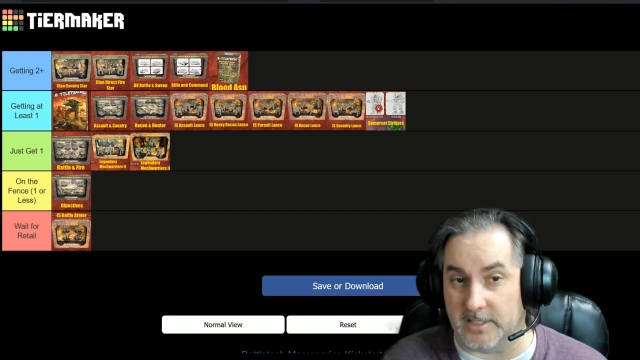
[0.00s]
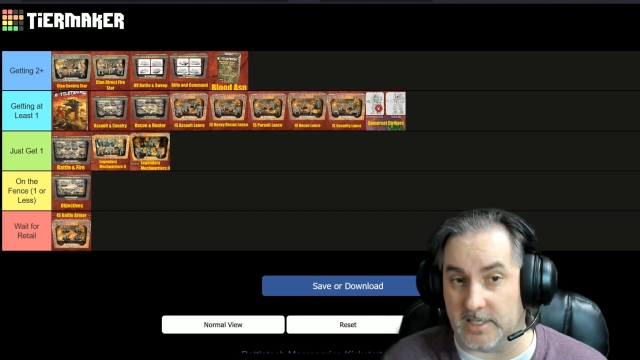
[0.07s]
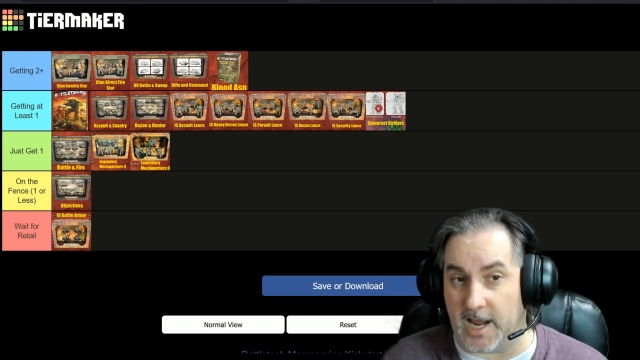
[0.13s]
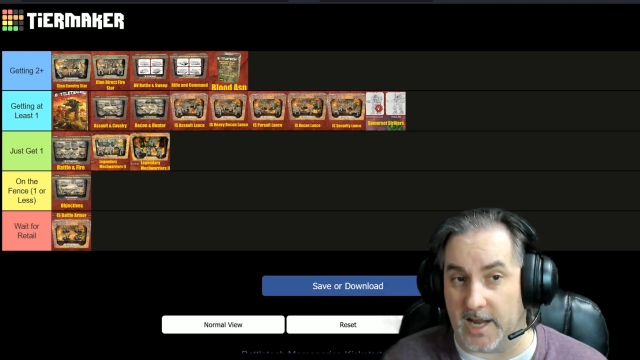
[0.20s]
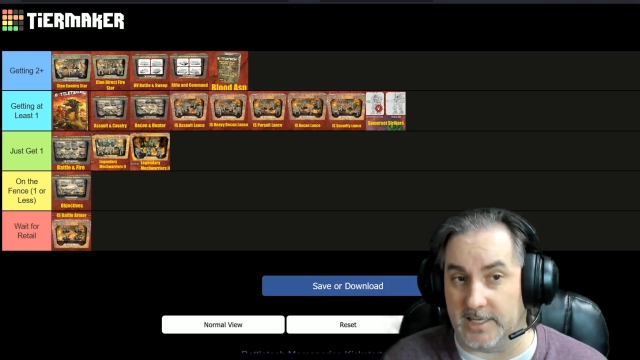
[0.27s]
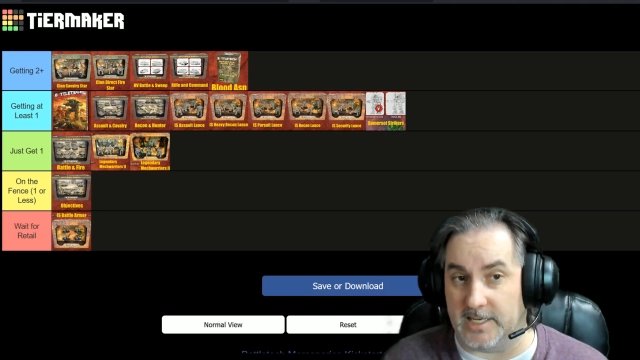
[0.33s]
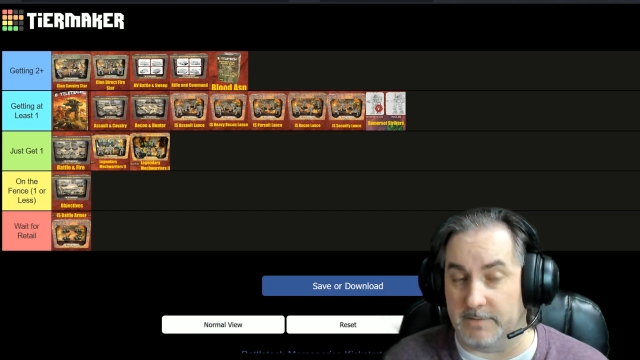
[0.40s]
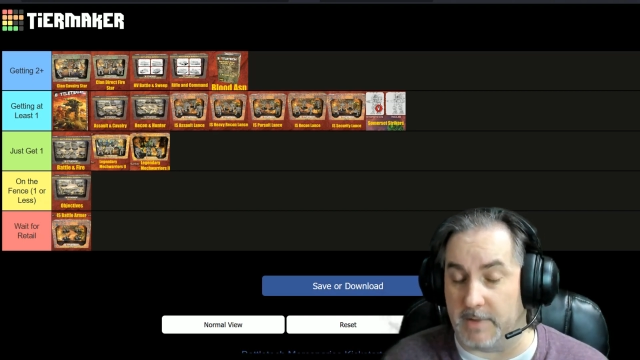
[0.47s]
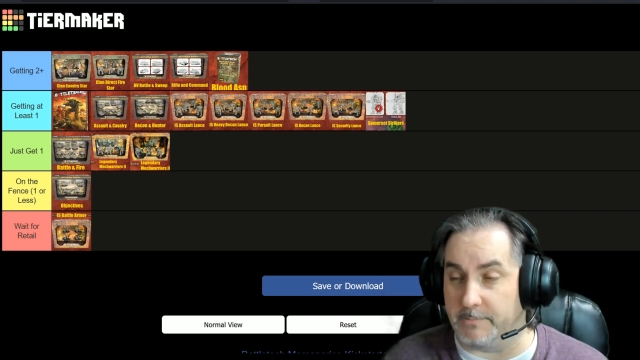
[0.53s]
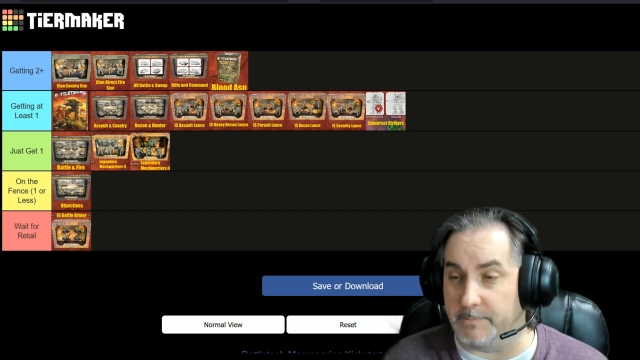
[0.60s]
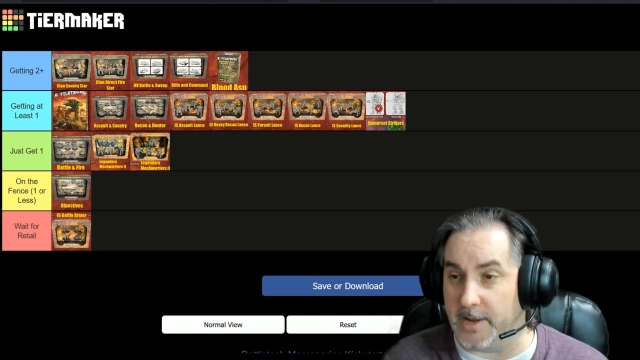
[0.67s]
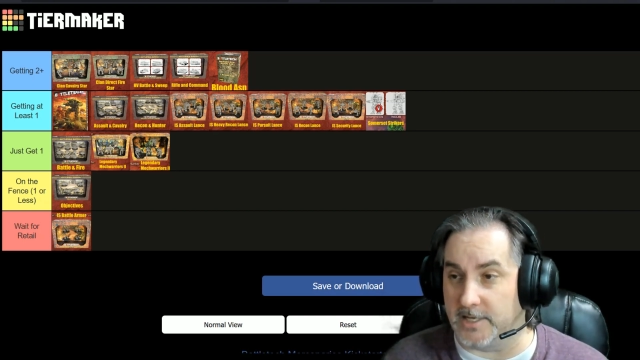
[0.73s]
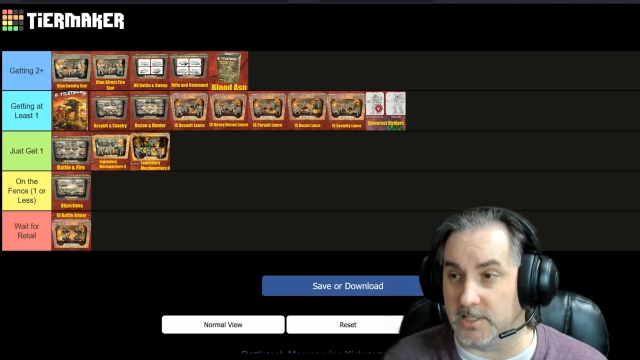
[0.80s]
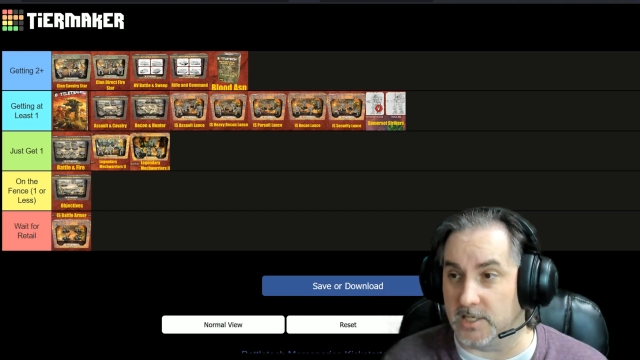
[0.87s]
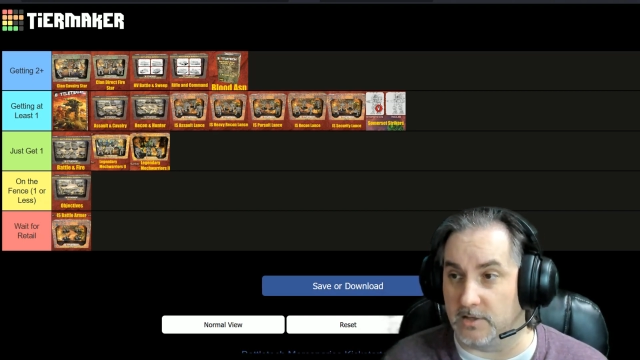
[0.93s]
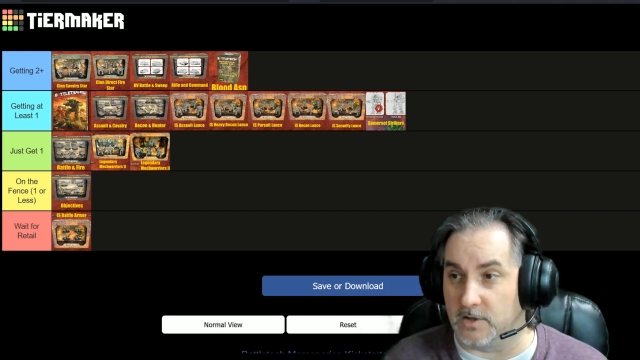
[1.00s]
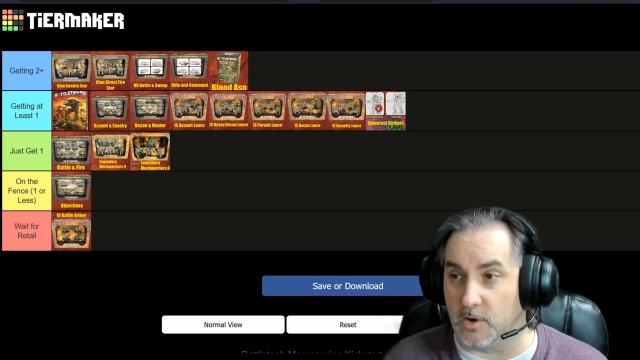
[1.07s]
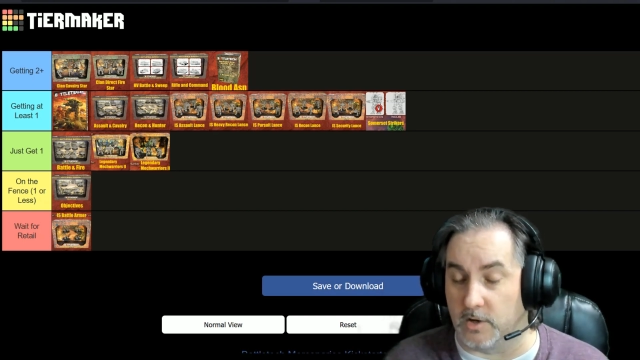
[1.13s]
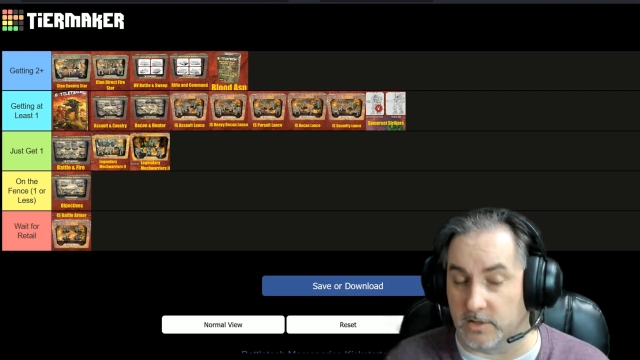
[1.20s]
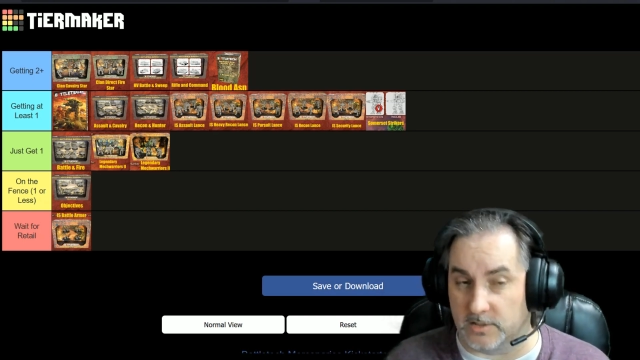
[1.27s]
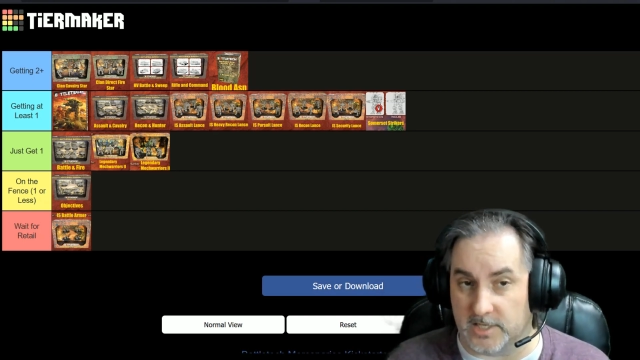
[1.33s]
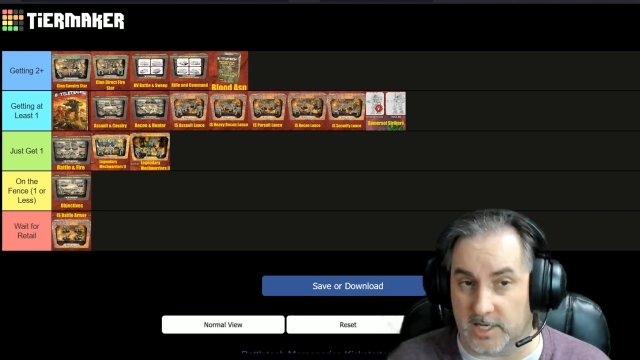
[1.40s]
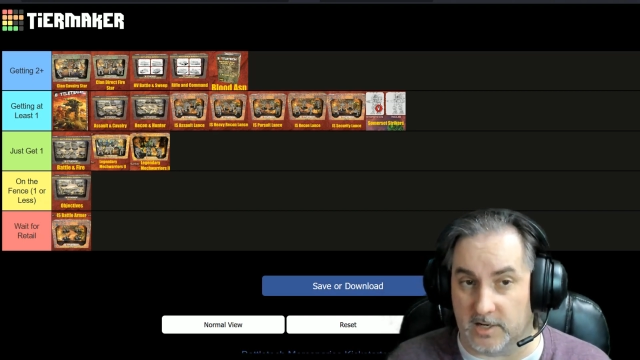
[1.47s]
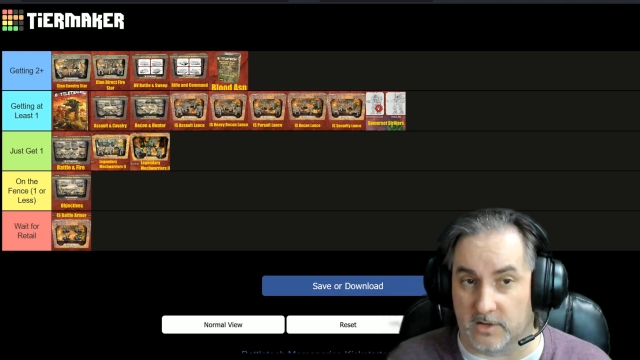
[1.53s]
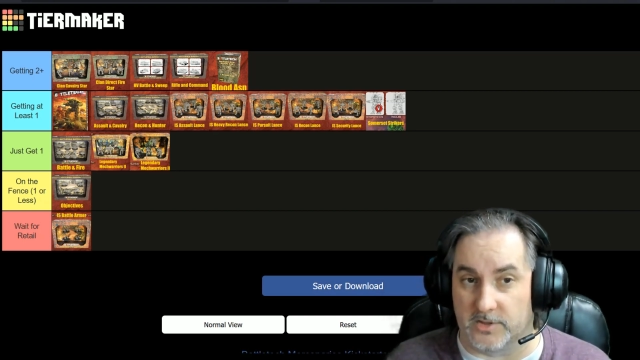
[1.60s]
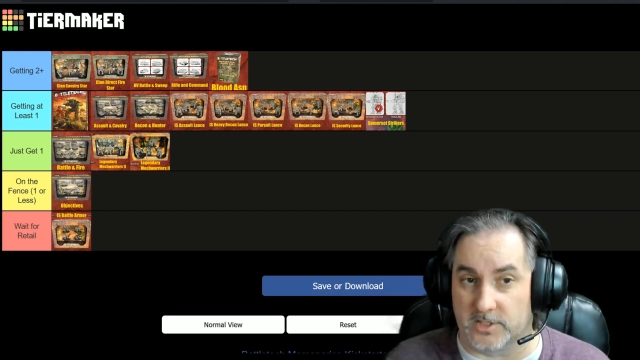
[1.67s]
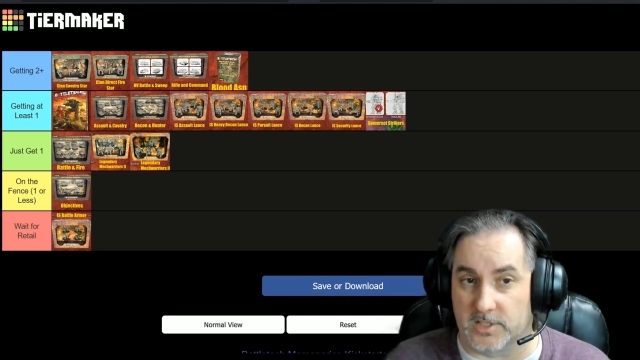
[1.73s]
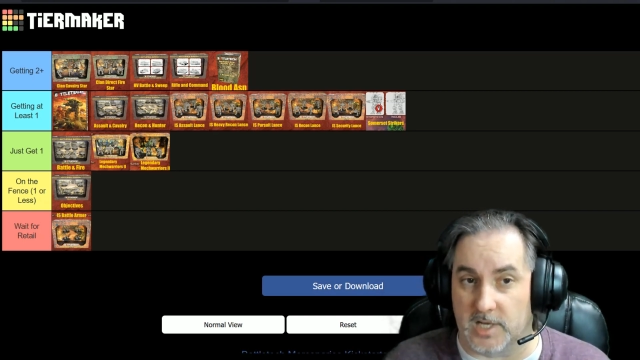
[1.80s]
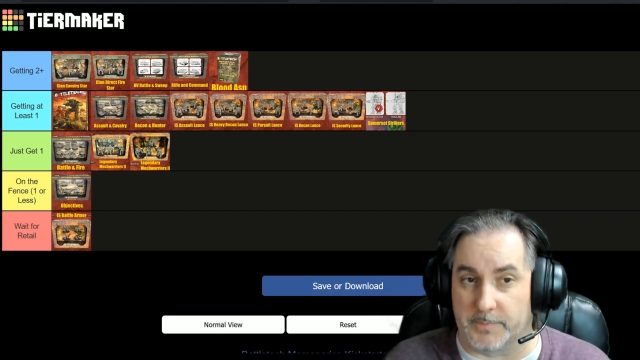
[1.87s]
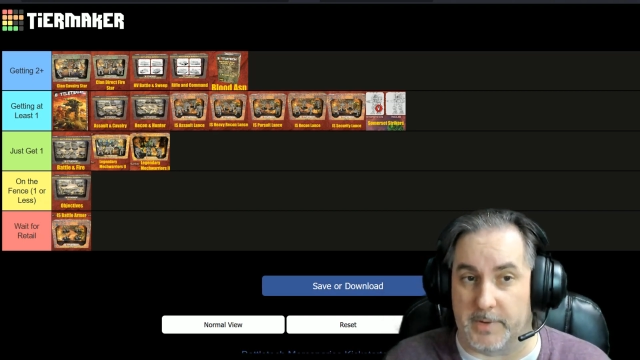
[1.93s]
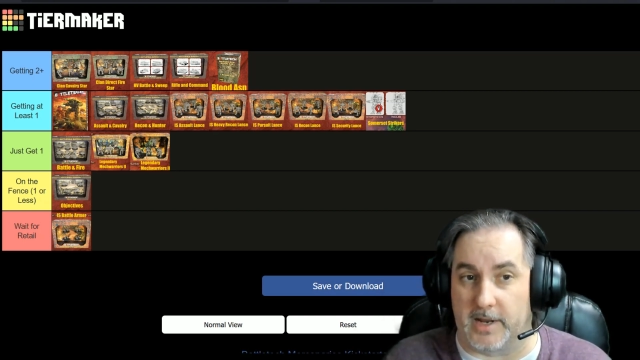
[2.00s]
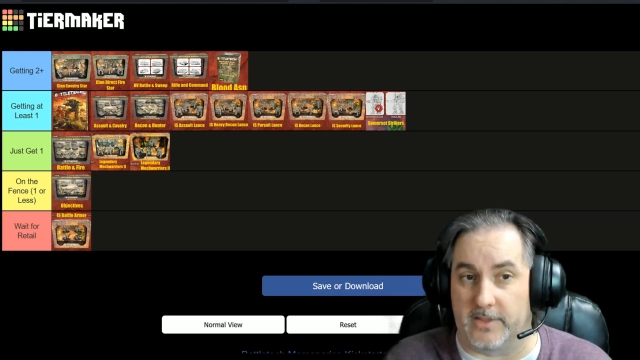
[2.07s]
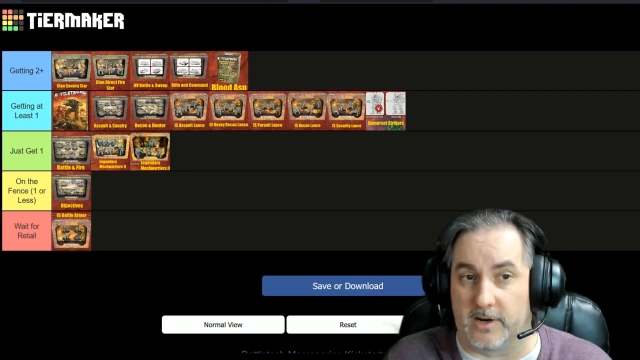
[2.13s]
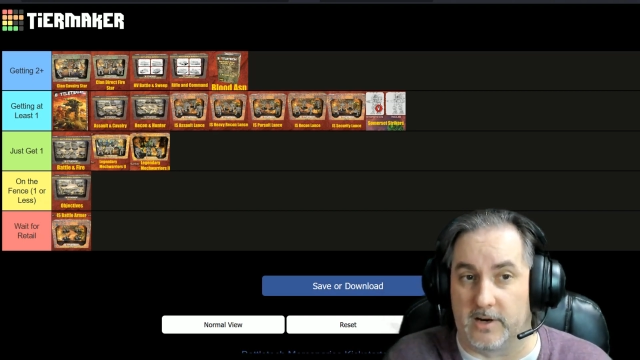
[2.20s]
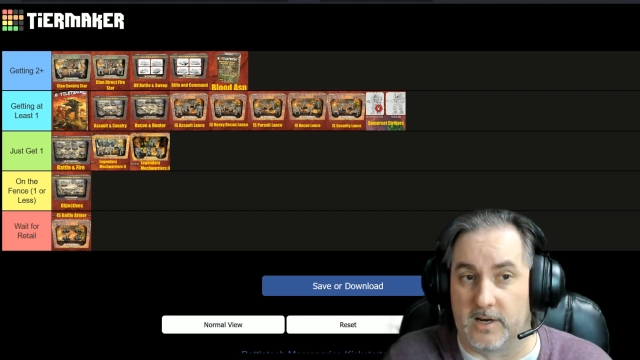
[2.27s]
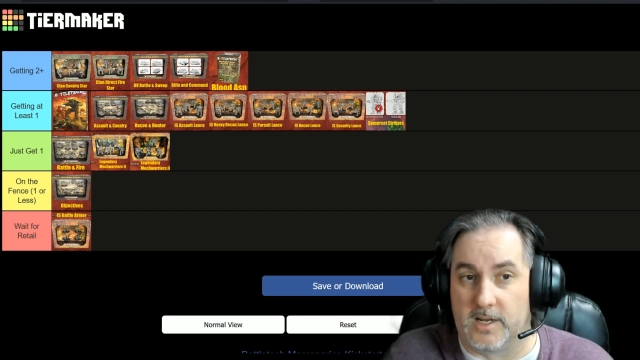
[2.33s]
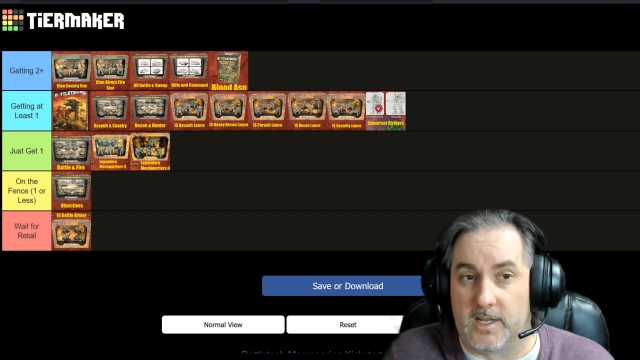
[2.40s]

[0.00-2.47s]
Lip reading: I did my best to go and dig all this stuff out of there.